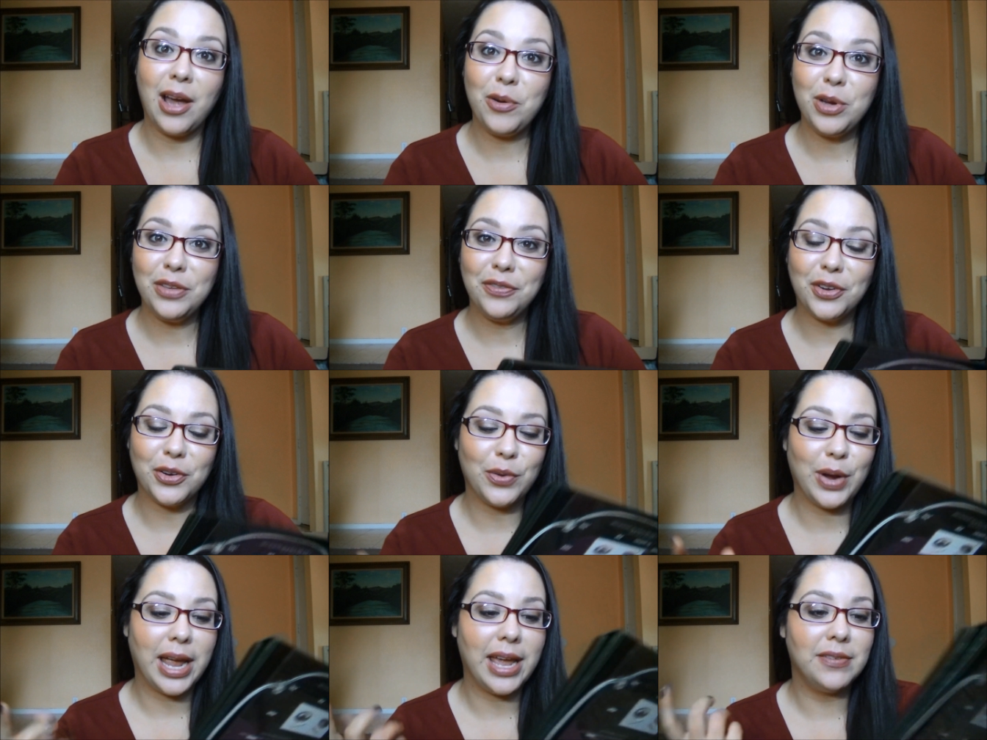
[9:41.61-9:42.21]
we've
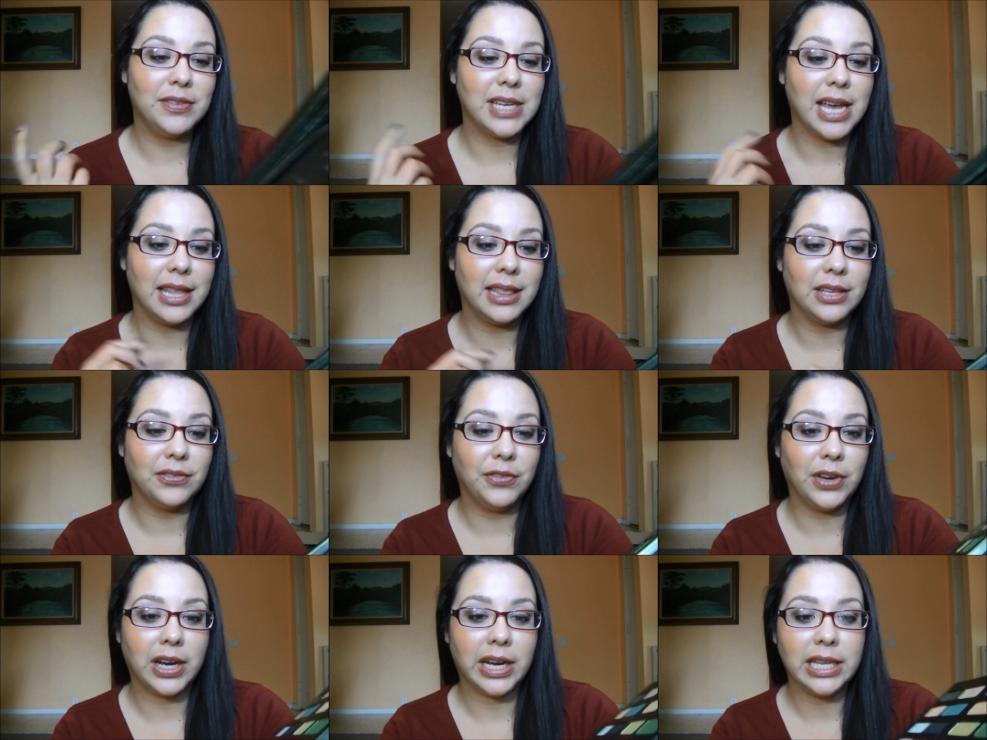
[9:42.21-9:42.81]
arrived at the
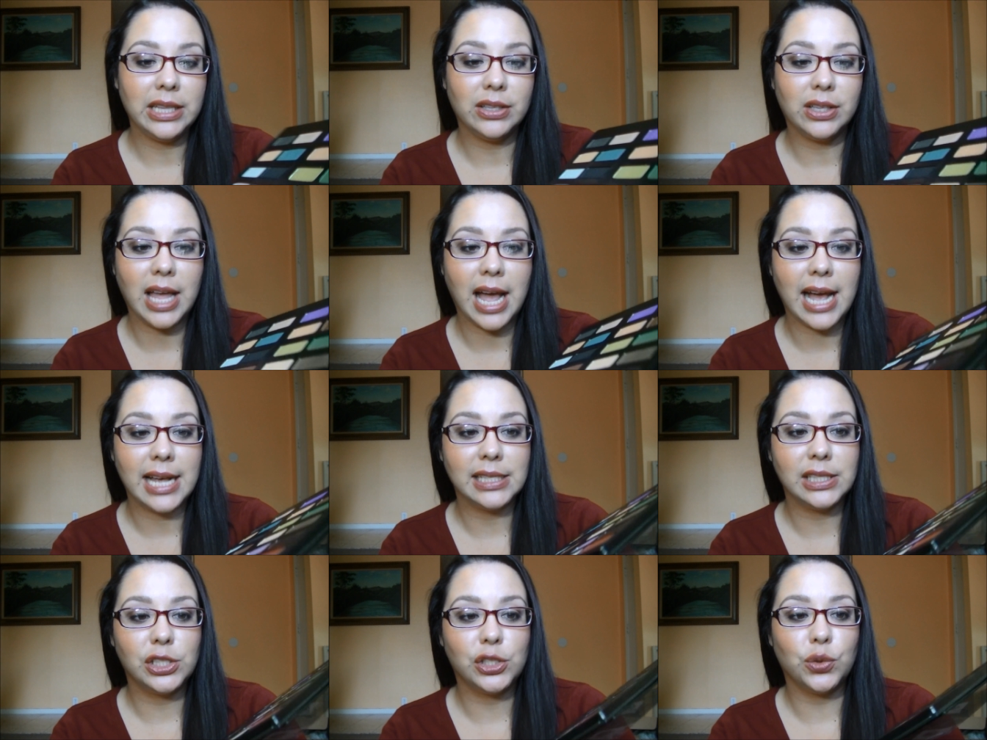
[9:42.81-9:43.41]
very
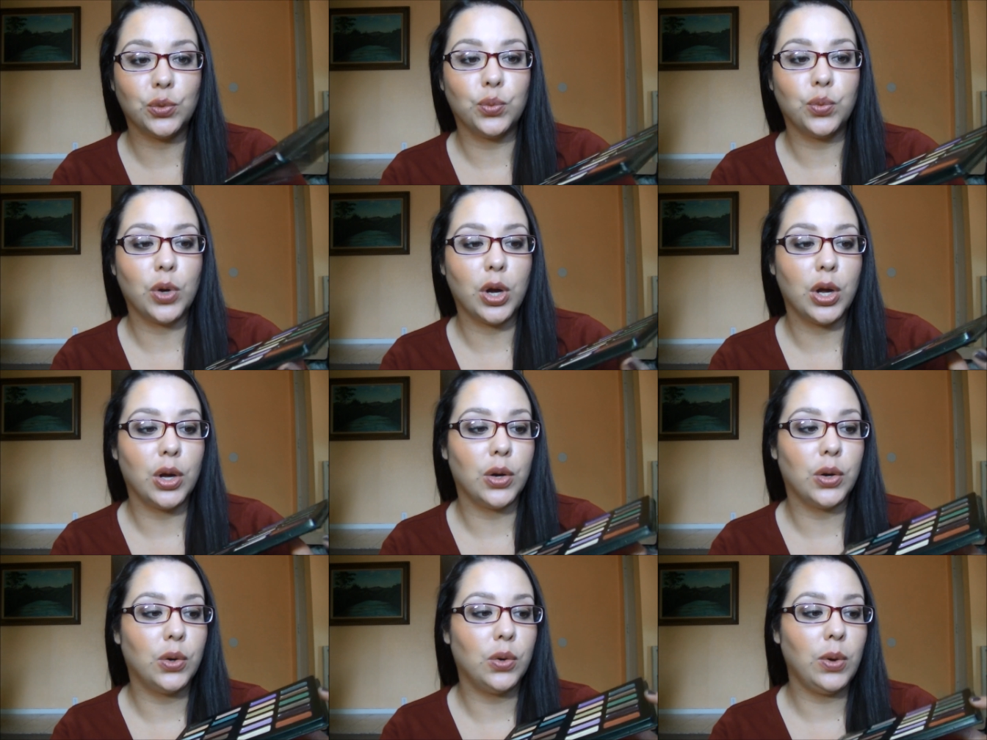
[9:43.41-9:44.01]
last
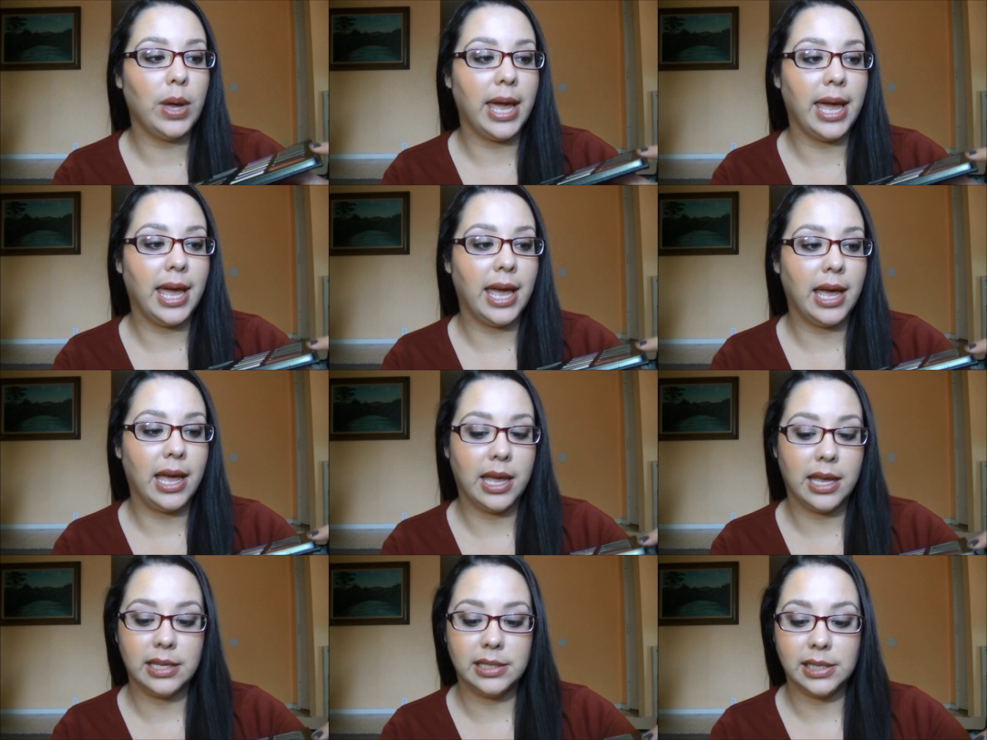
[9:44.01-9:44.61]
row,
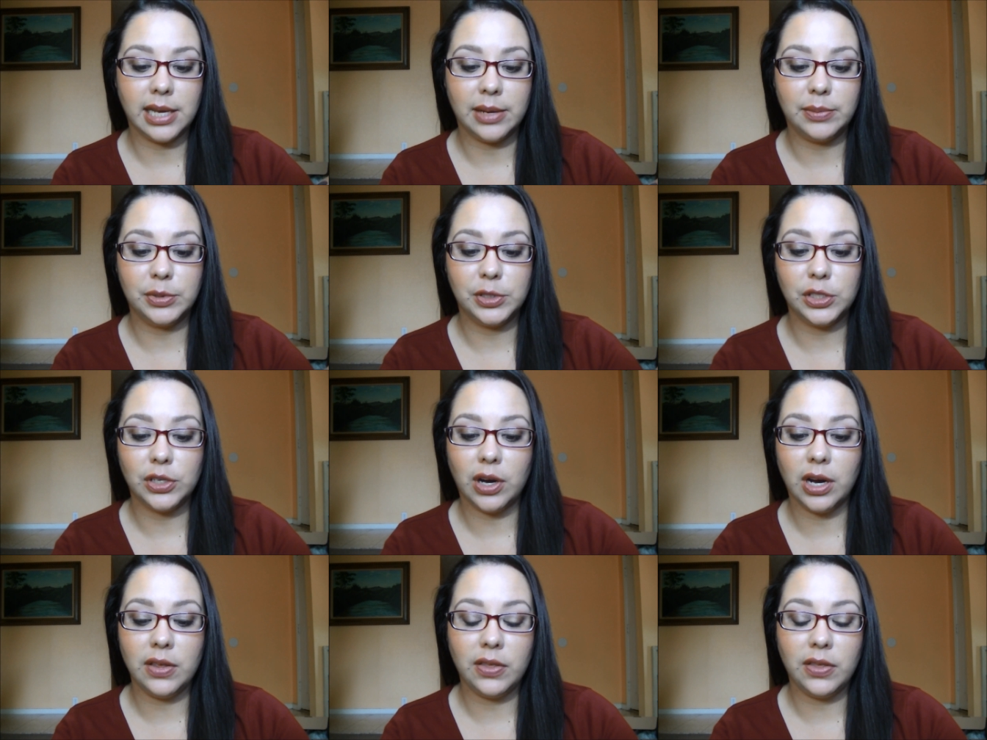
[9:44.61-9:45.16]
and I'm sorry